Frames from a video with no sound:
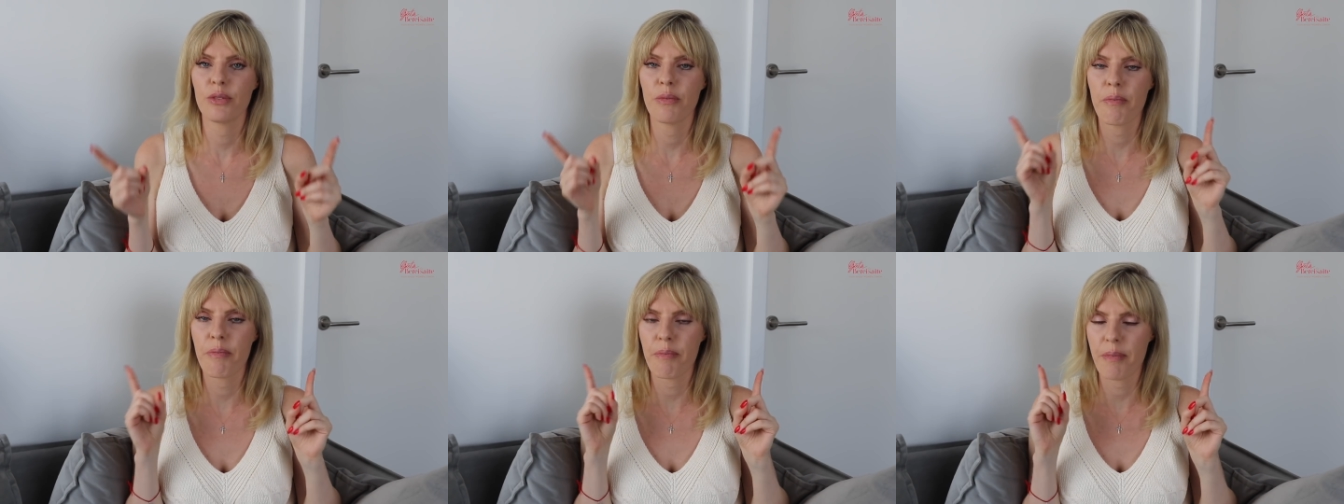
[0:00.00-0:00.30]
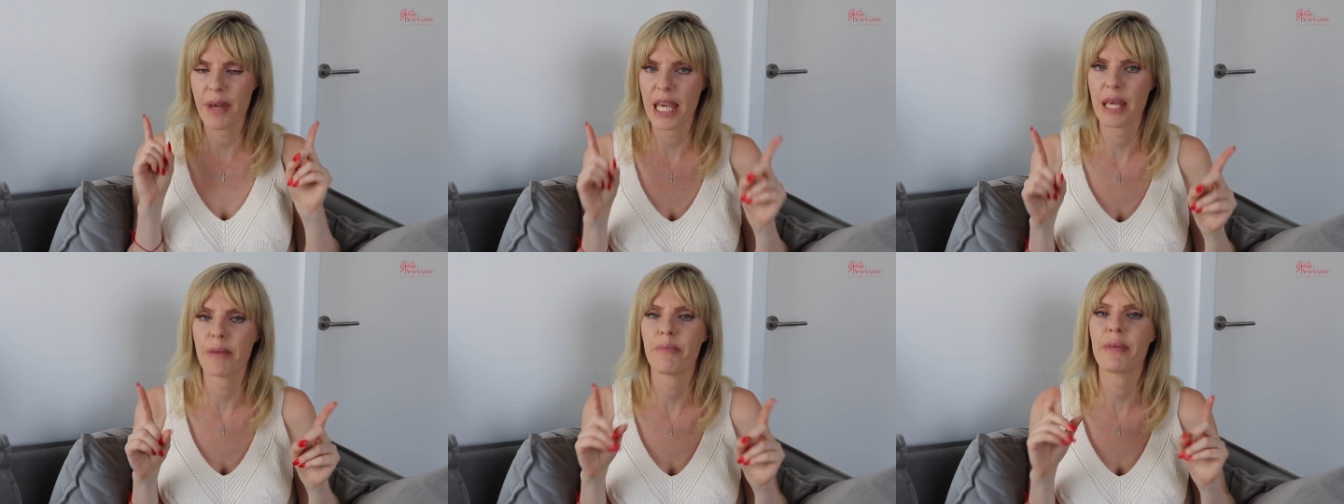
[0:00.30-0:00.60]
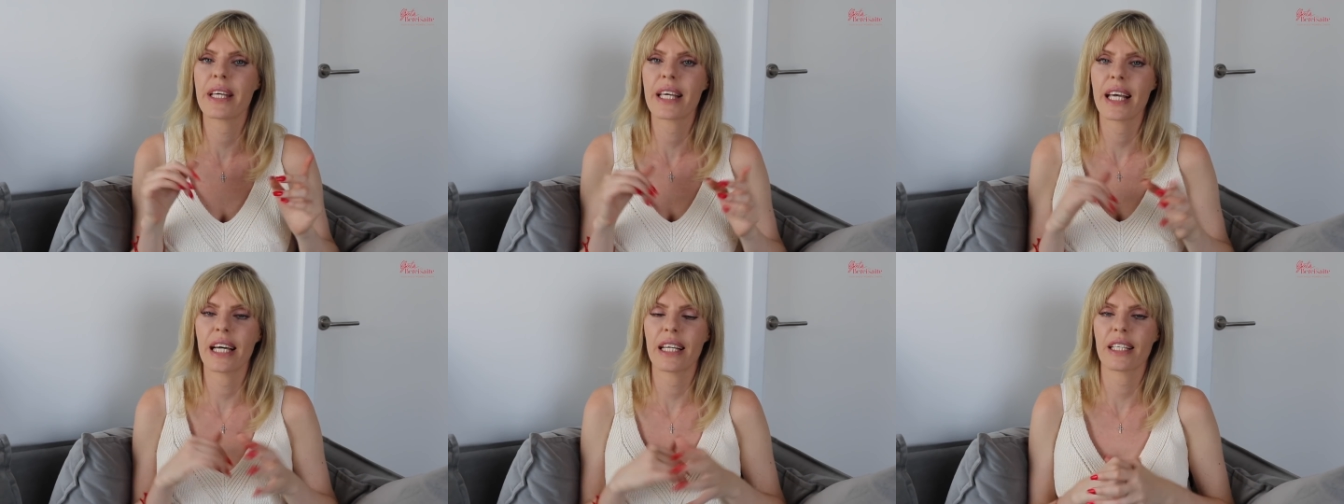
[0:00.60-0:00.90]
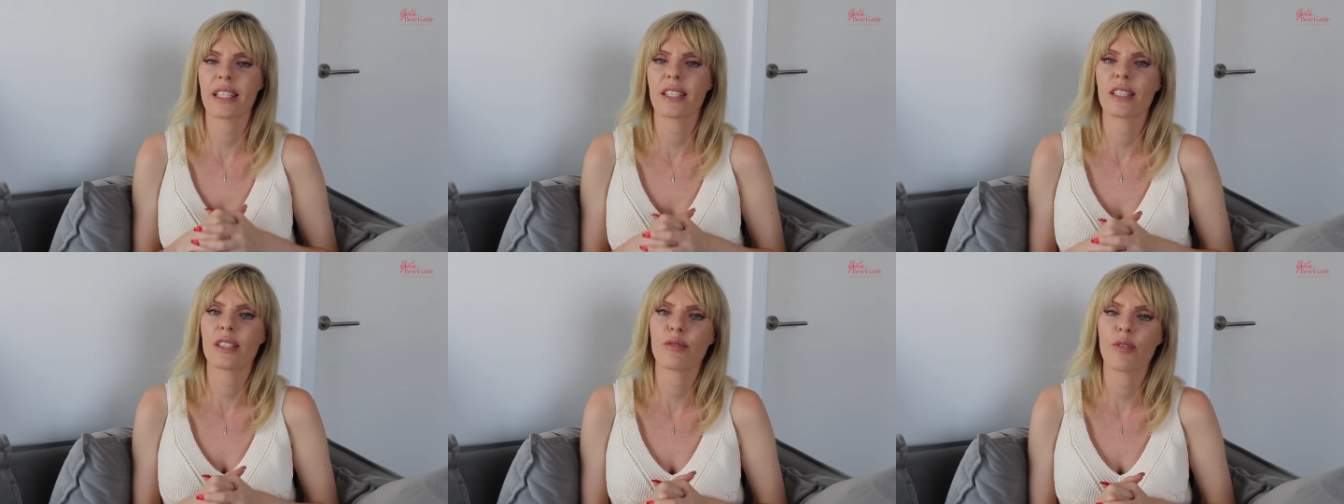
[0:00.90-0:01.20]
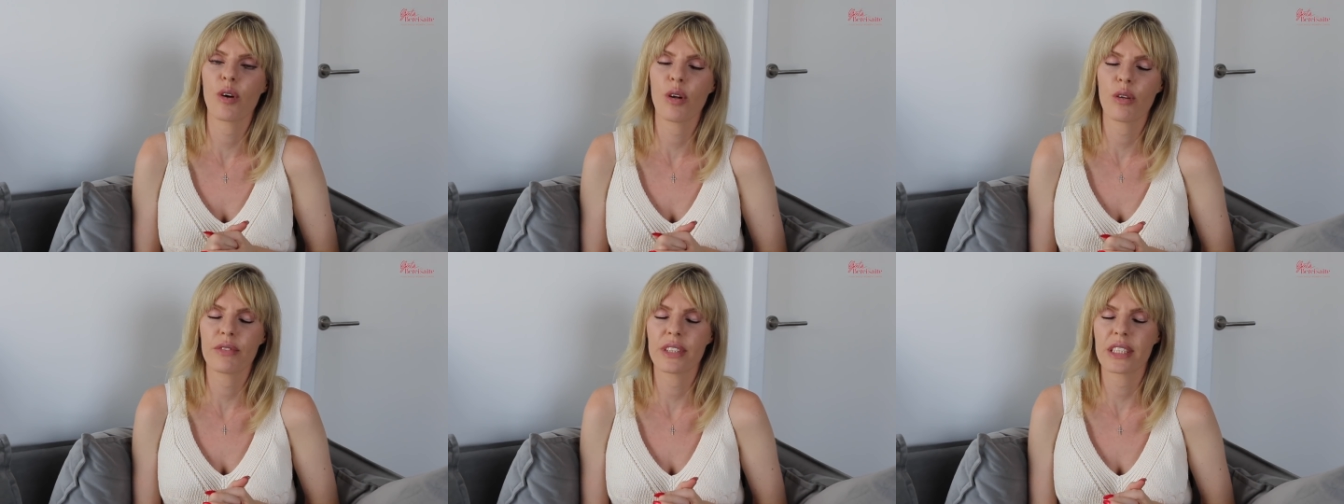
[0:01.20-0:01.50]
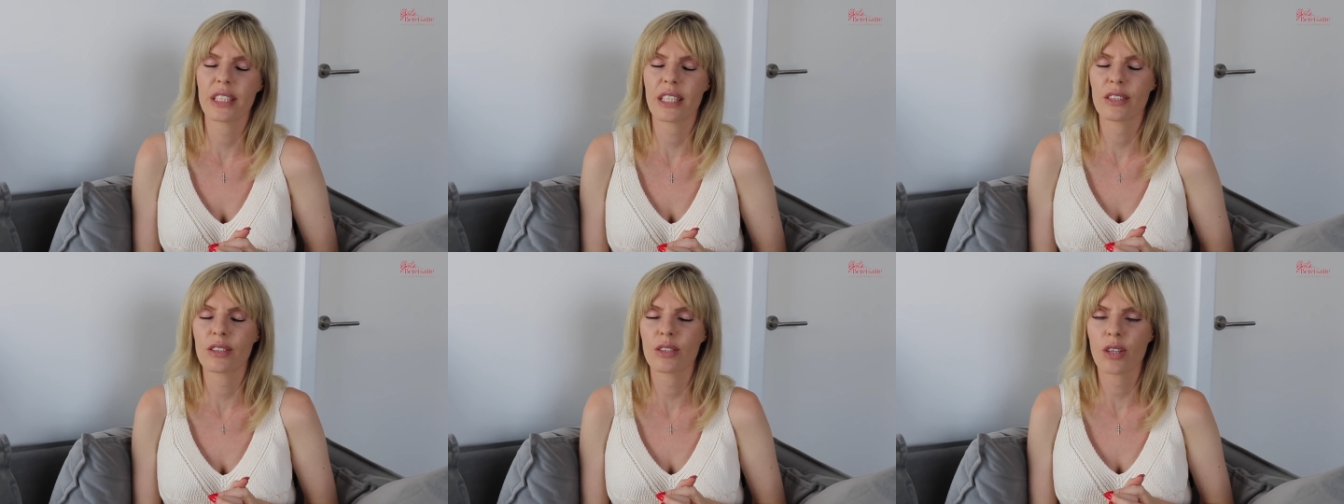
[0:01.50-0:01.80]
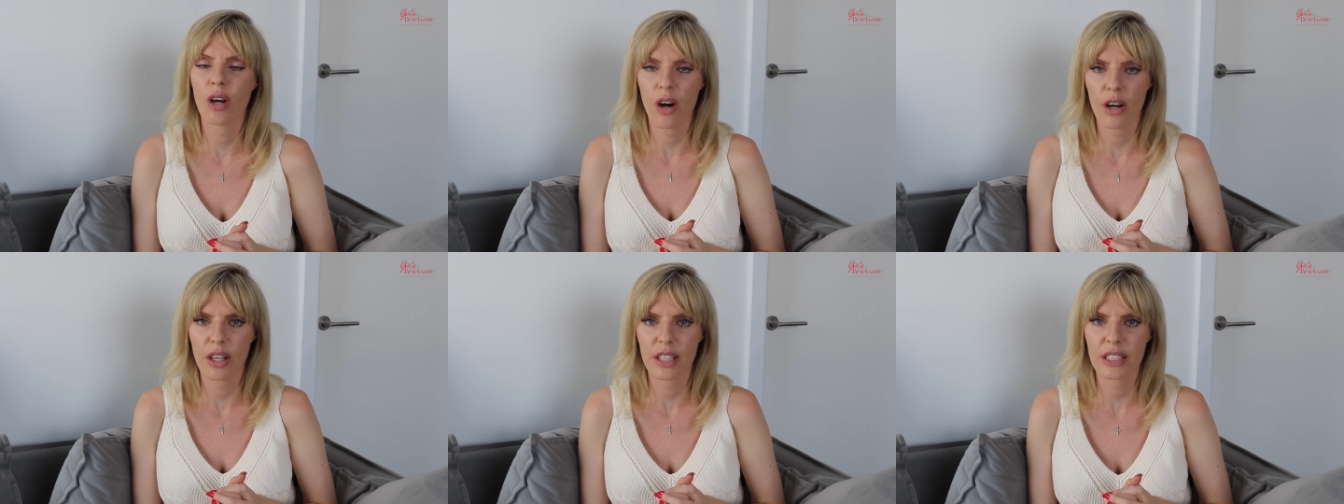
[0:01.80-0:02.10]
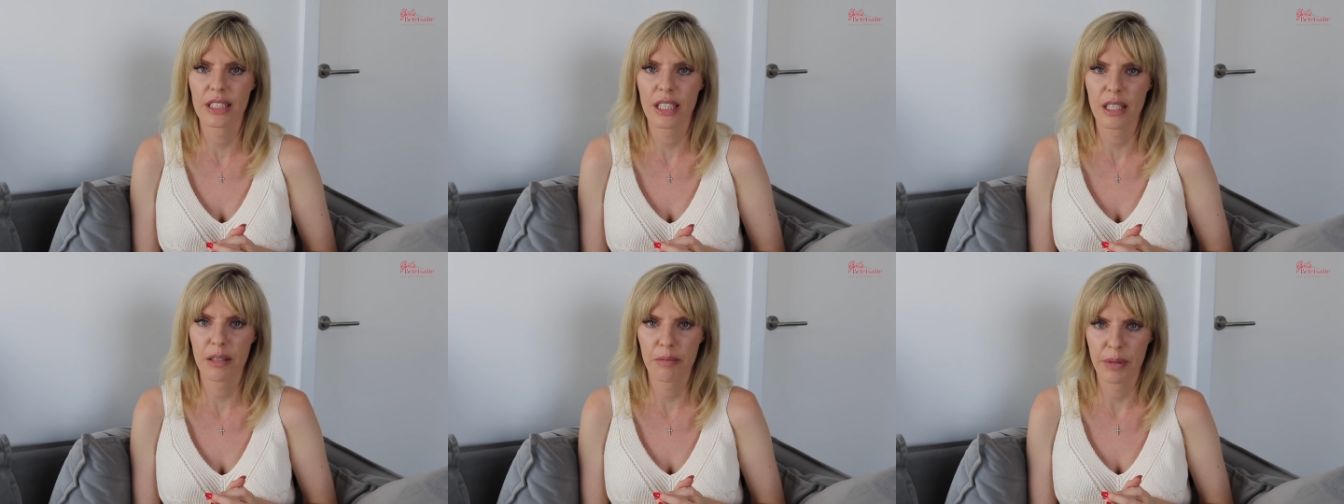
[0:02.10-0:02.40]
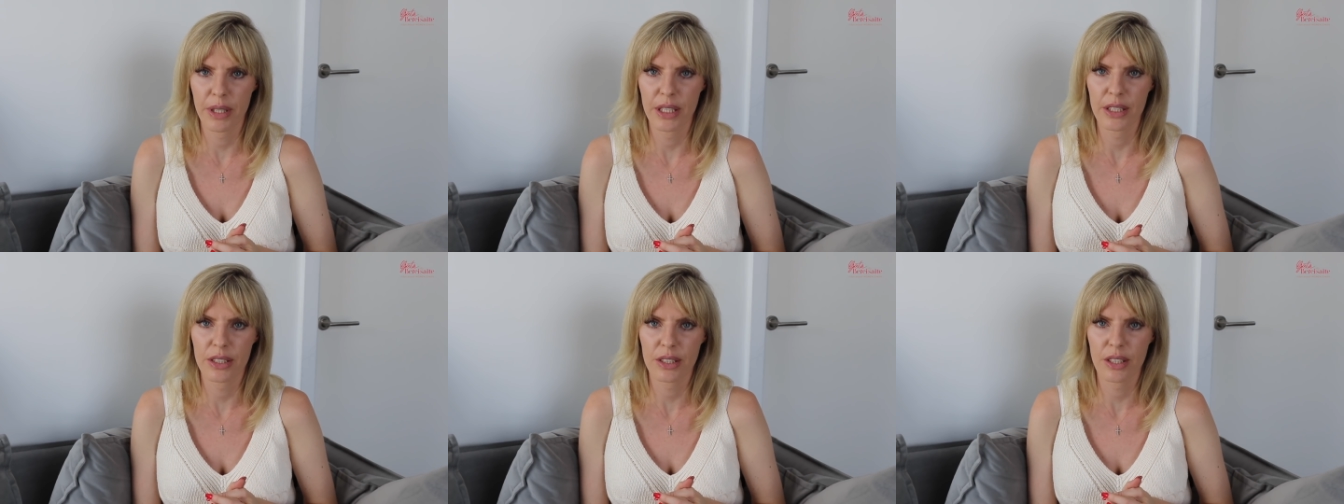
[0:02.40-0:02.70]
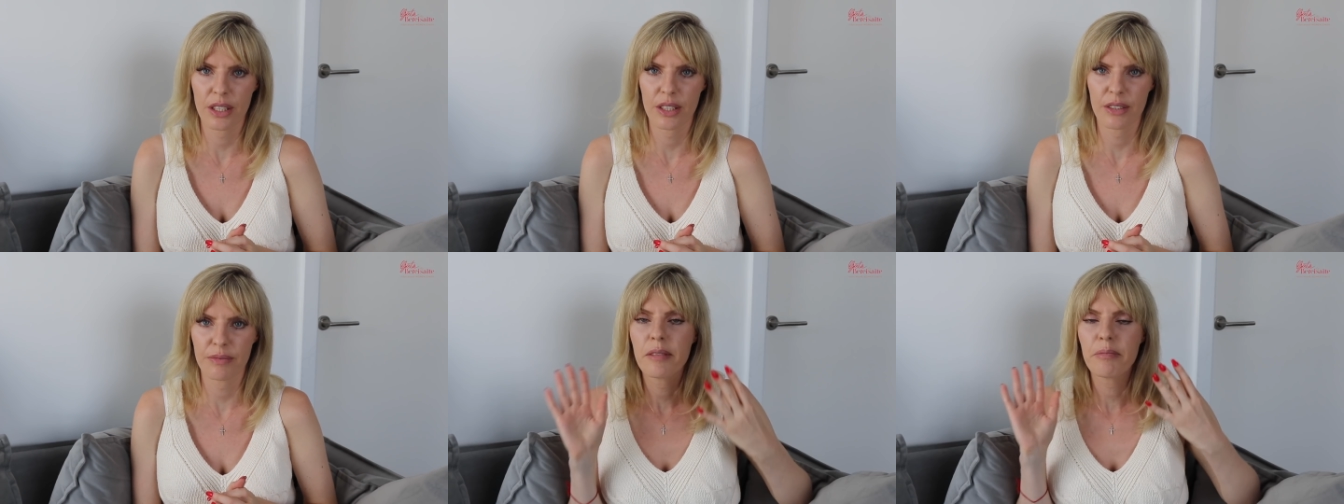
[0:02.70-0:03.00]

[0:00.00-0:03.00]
you may be getting involved with a toxic person.